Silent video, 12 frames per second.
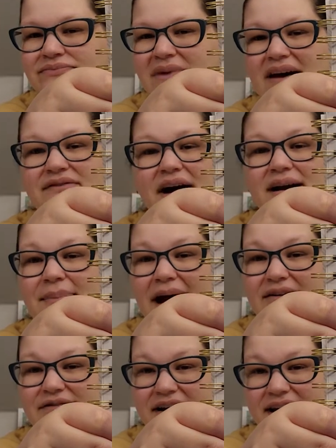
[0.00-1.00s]
I've got a
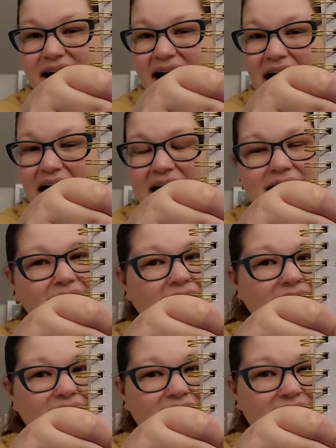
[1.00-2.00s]
bad feeling hat.
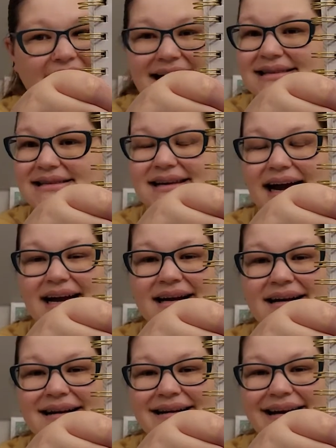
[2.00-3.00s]
That's
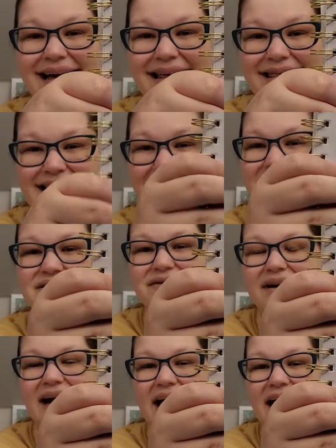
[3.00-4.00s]
done. That's
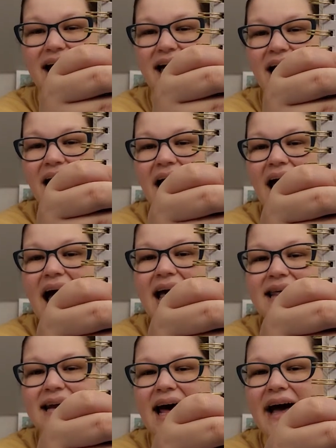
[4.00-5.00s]
great. And
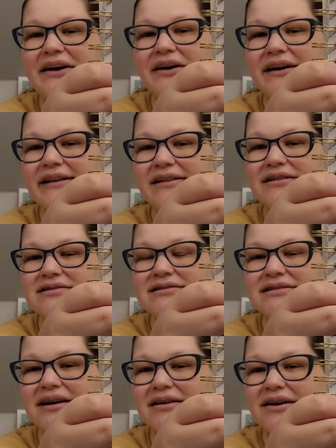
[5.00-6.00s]
then I couldn't
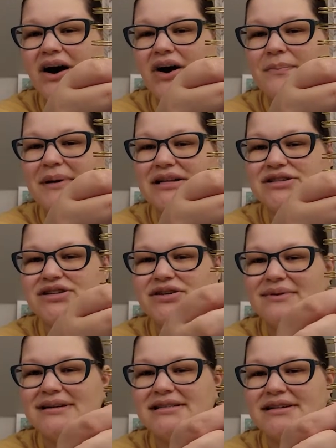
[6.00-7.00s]
start Harpy 2
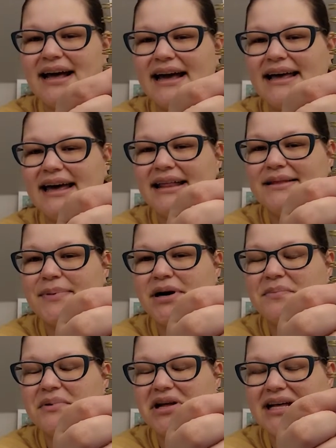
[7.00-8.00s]
until I get
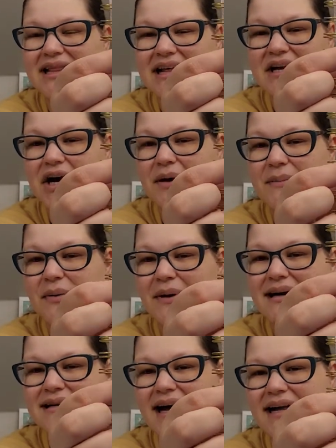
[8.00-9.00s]
purple and then Harpy
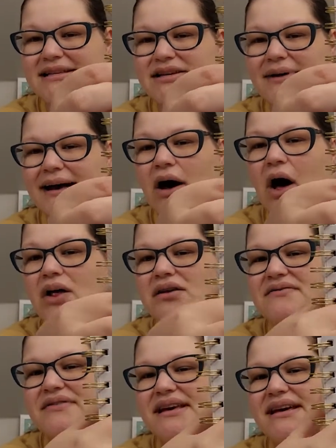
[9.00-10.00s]
1 done. So like all
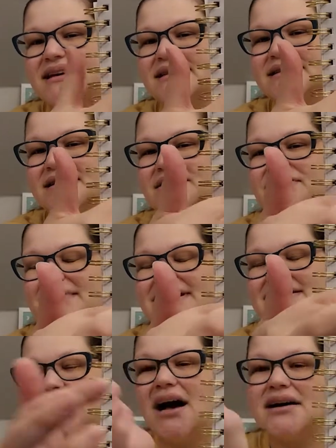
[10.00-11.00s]
of the 3
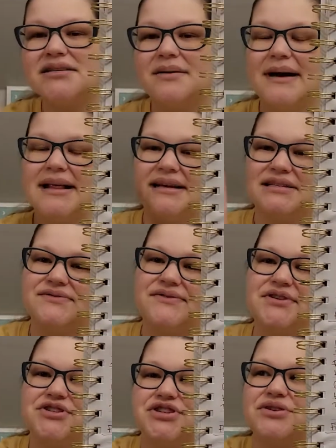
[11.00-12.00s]
socks on my list
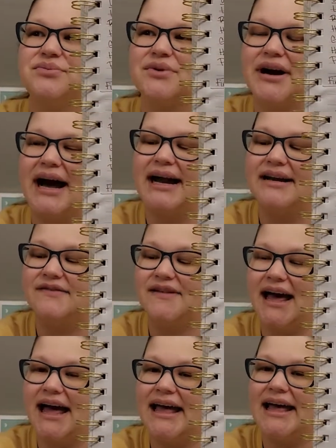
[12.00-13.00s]
for June were kind of
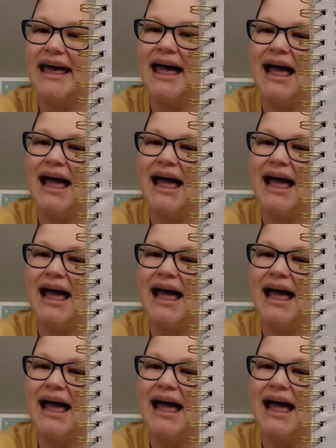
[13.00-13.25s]
like